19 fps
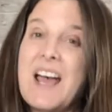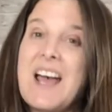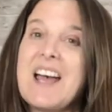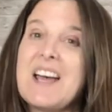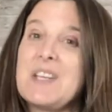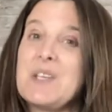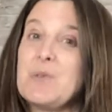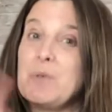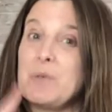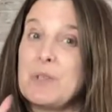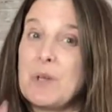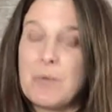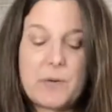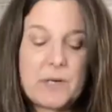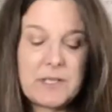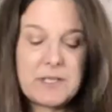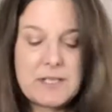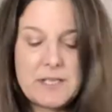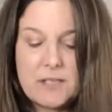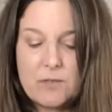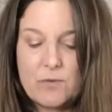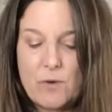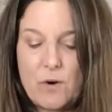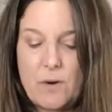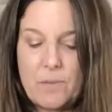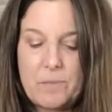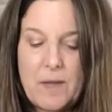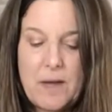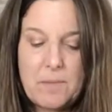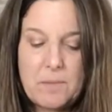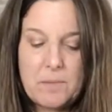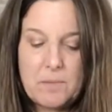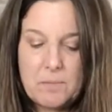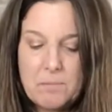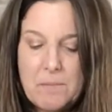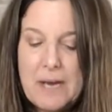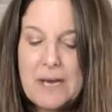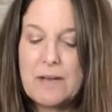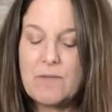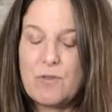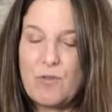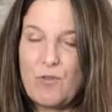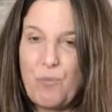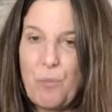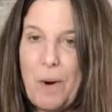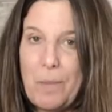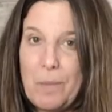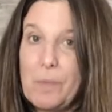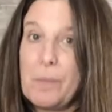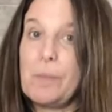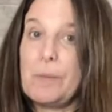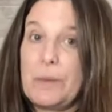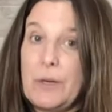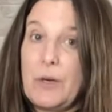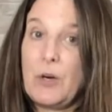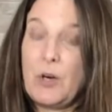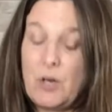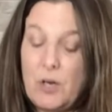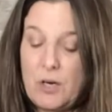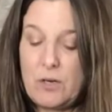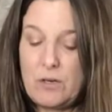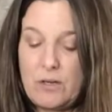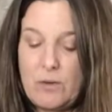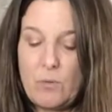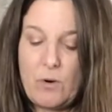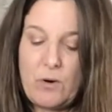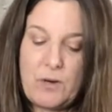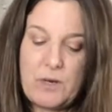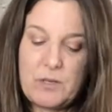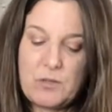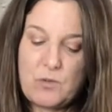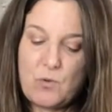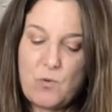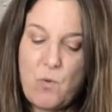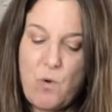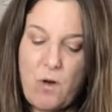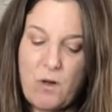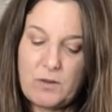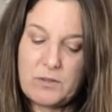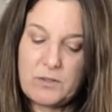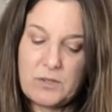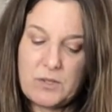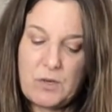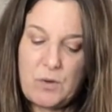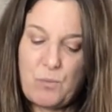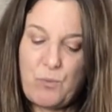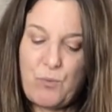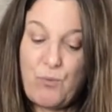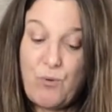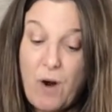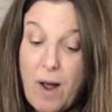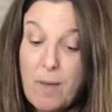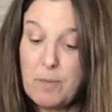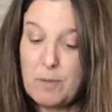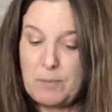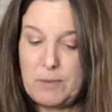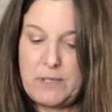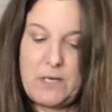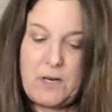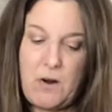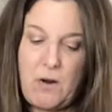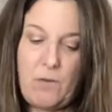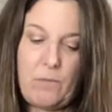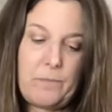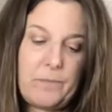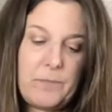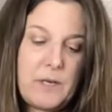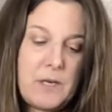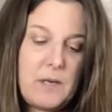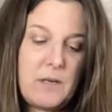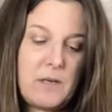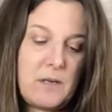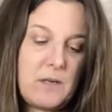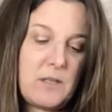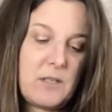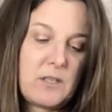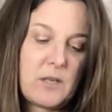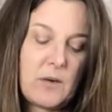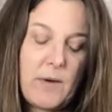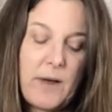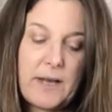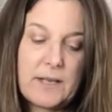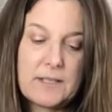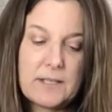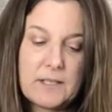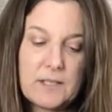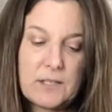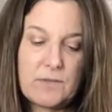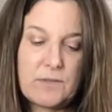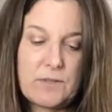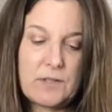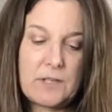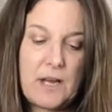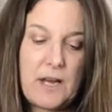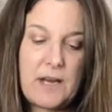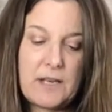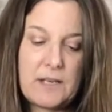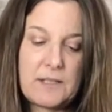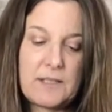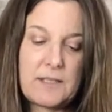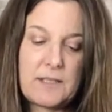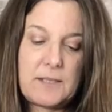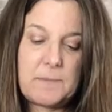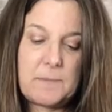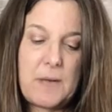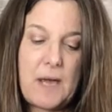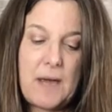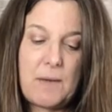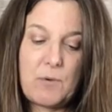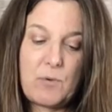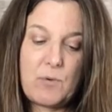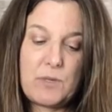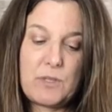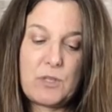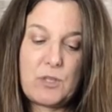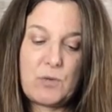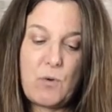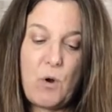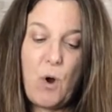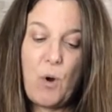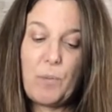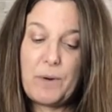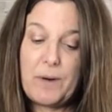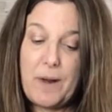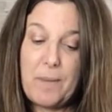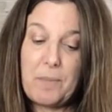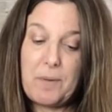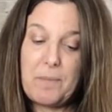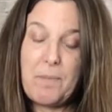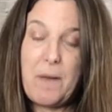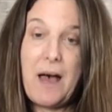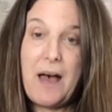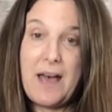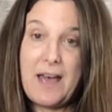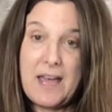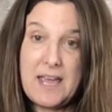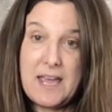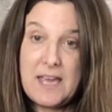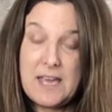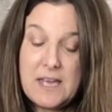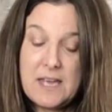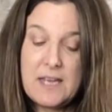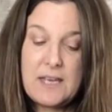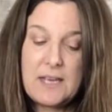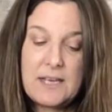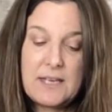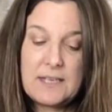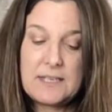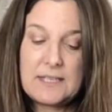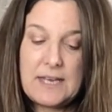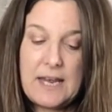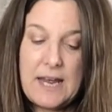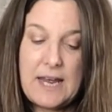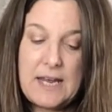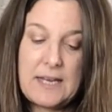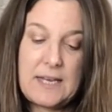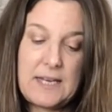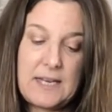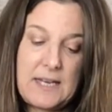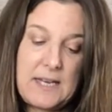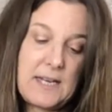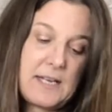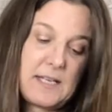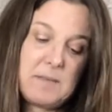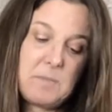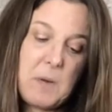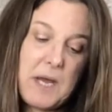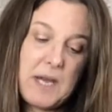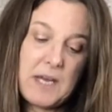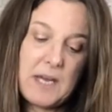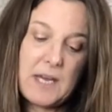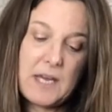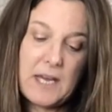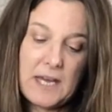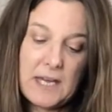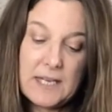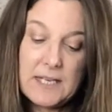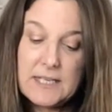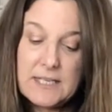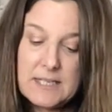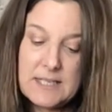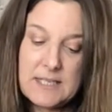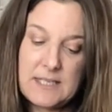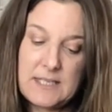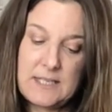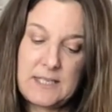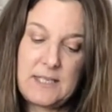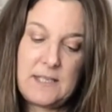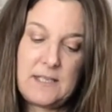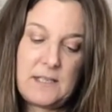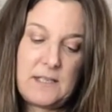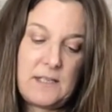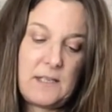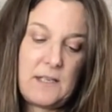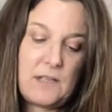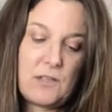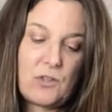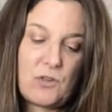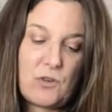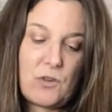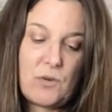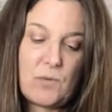and you will know what it stands for. Many of you have probably heard the word at school, so you probably know. So, S is for science. I'm going to open up my Take and Make kit and show you